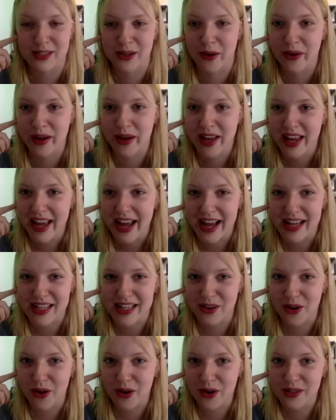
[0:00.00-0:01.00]
So it's
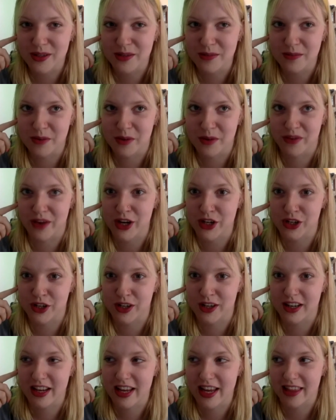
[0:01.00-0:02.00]
an odd
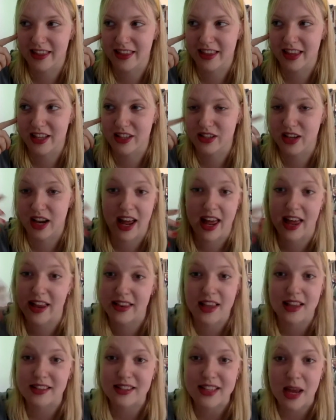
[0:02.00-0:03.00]
profession in that,
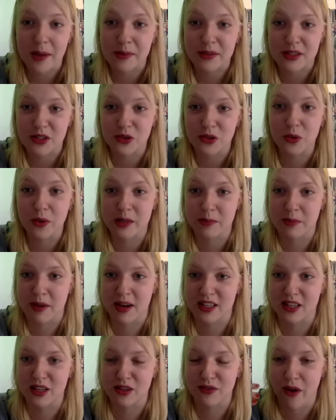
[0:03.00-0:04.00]
and same as it's always been,
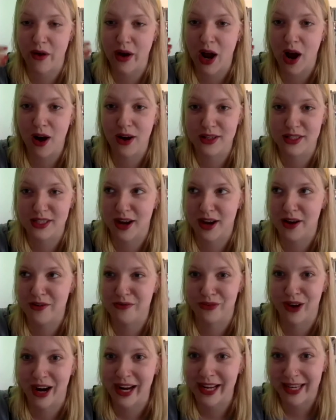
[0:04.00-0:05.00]
is it's very hard to kind
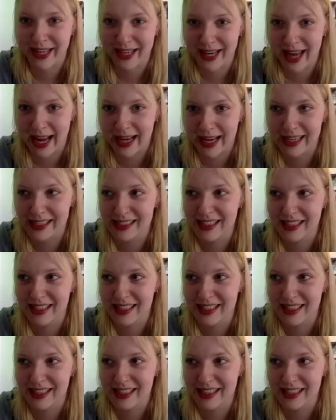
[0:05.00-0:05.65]
of regulate,